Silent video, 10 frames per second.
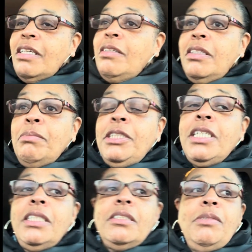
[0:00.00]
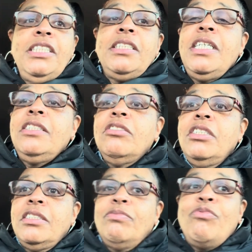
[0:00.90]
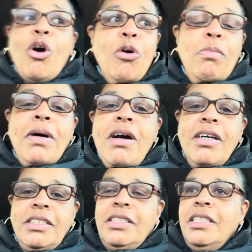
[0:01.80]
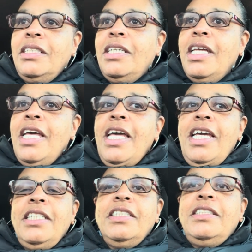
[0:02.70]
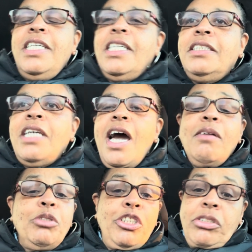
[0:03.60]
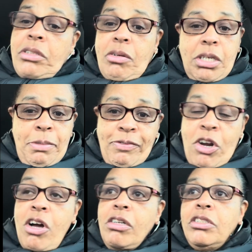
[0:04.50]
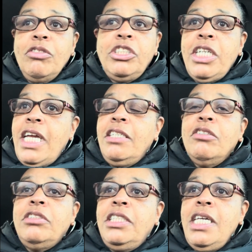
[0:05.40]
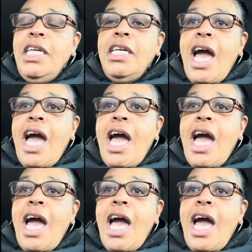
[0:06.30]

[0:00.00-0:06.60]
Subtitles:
let me tell you something. These kids on this Robux and the TikTok, which don't get me wrong, no shade, no tea.